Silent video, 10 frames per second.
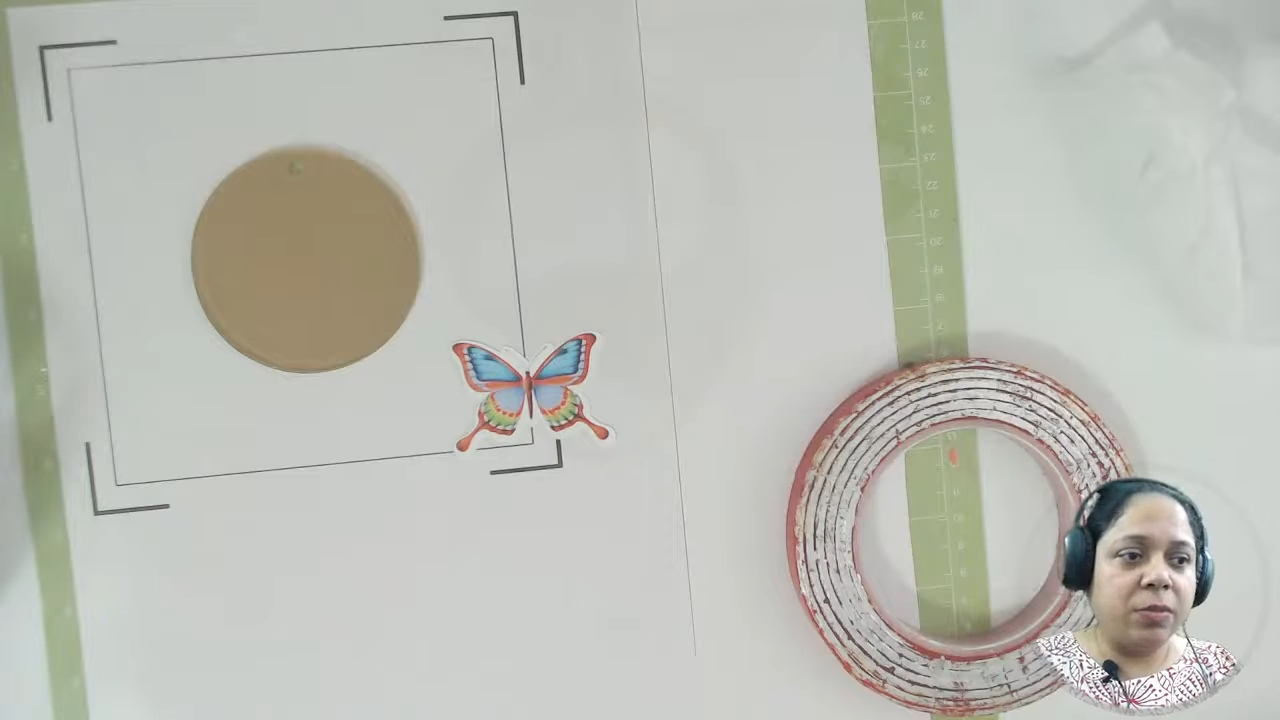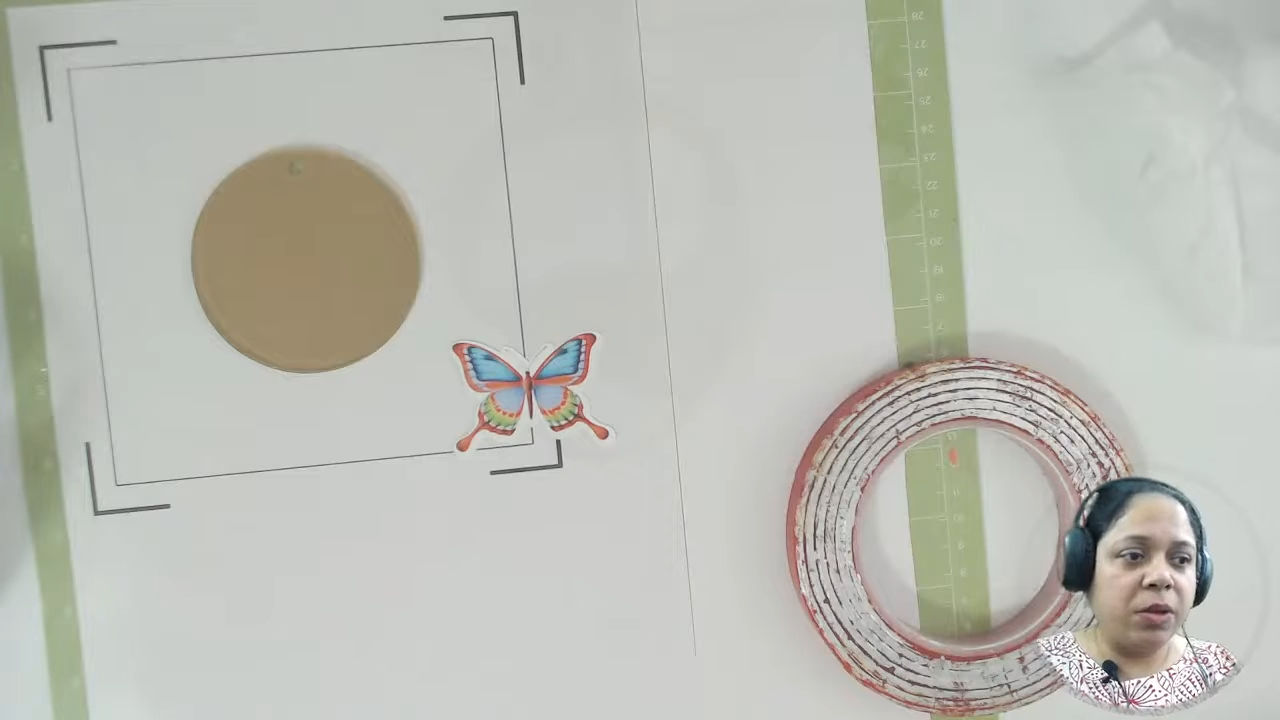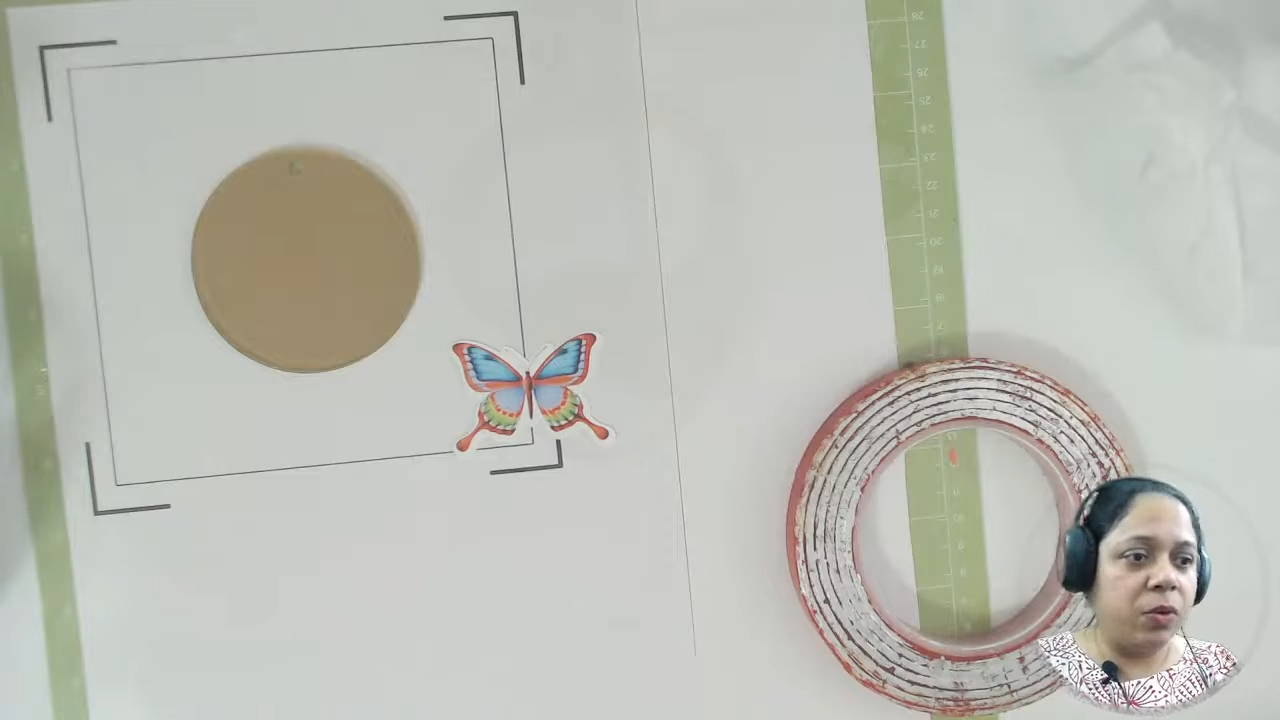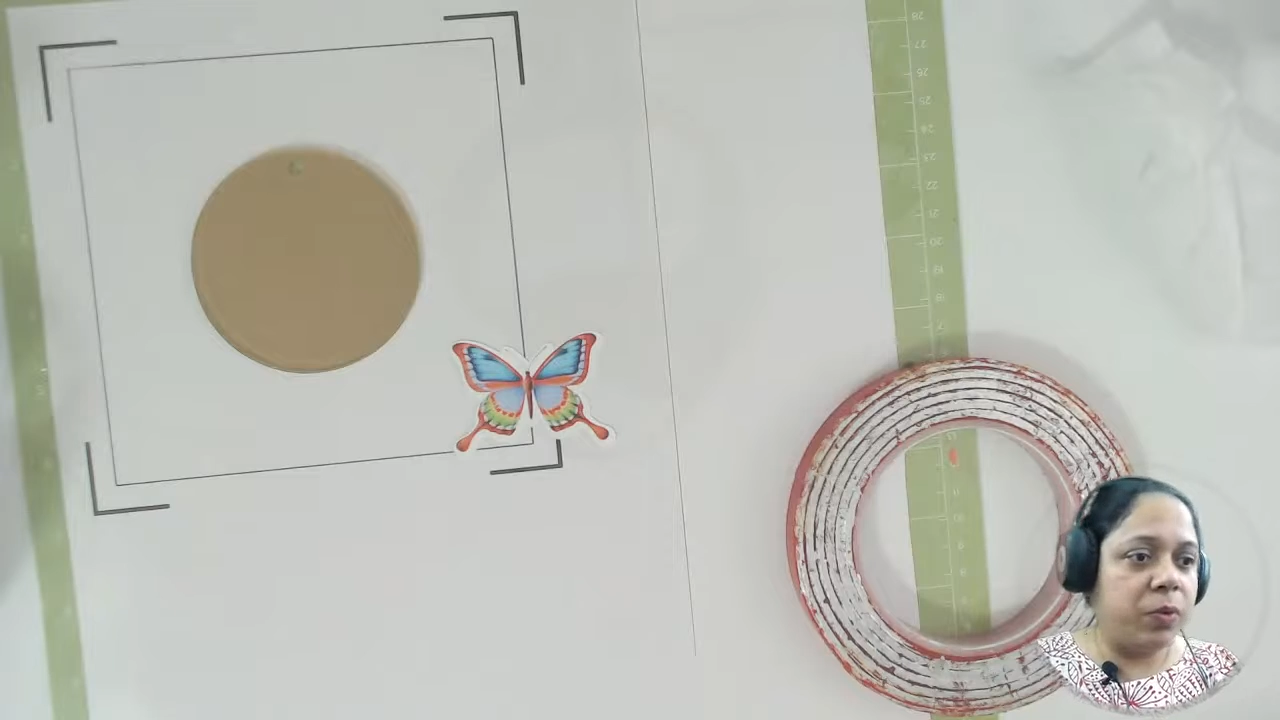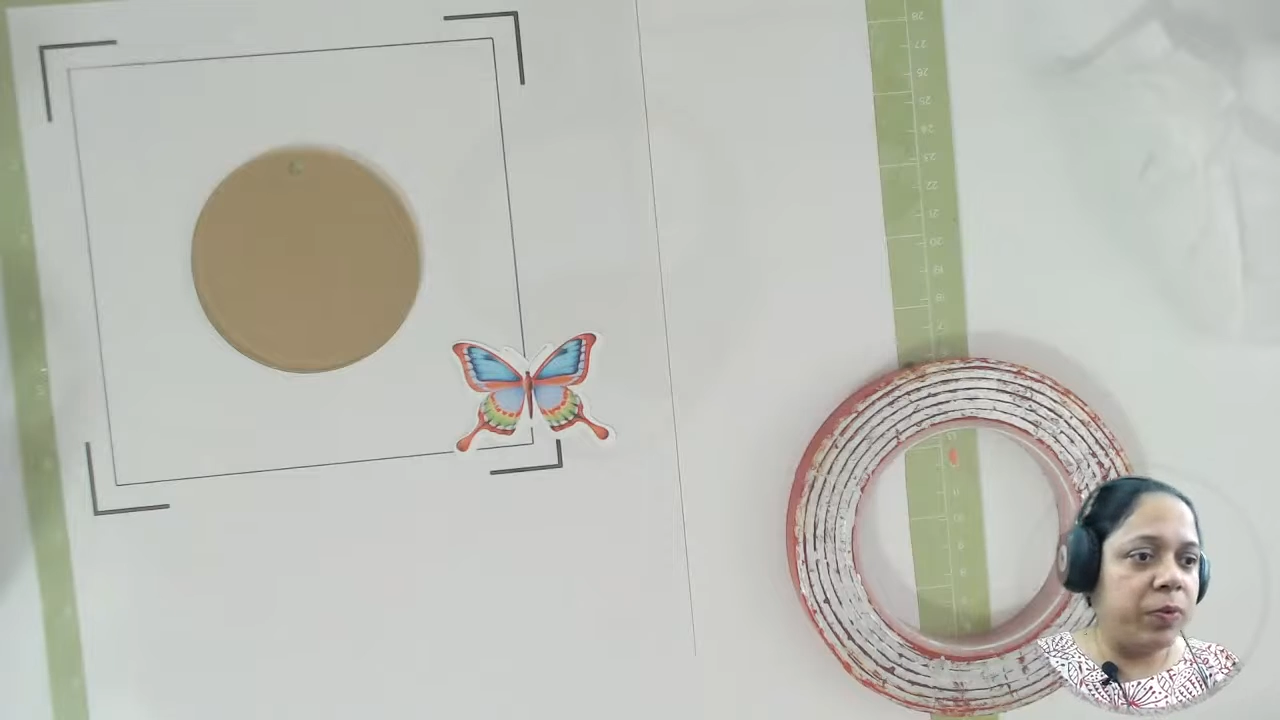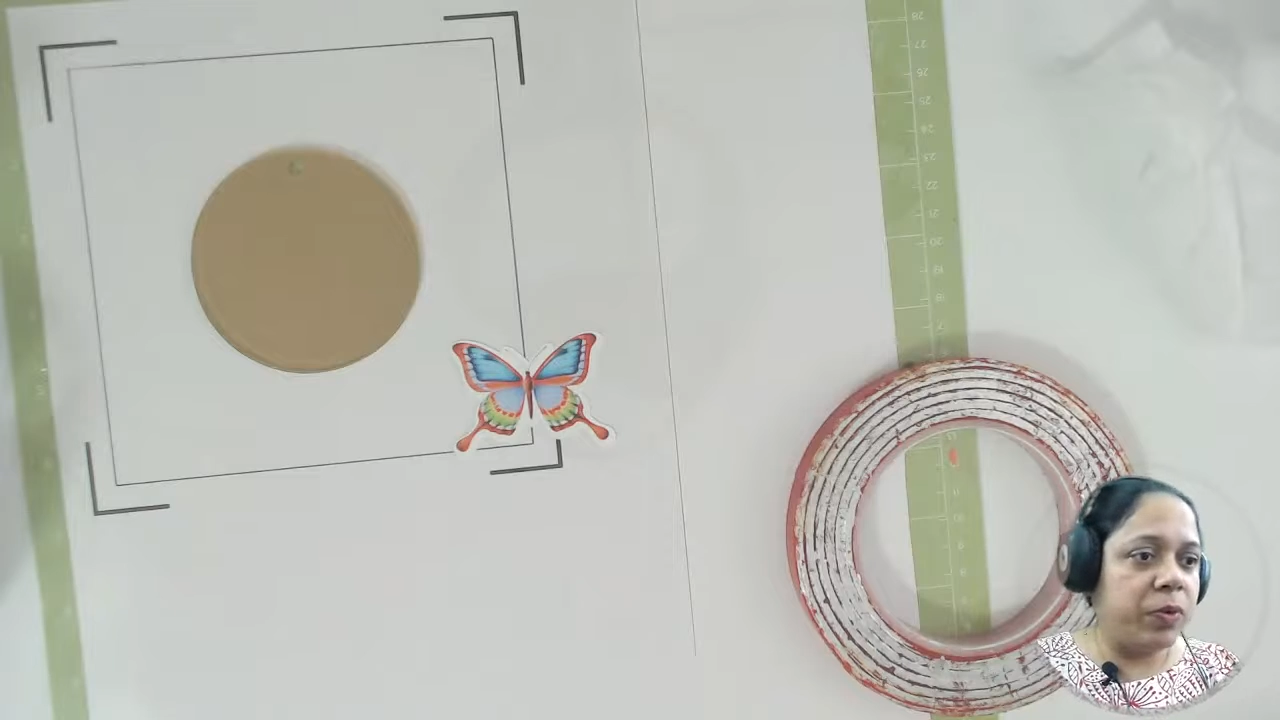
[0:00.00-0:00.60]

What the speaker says: me know.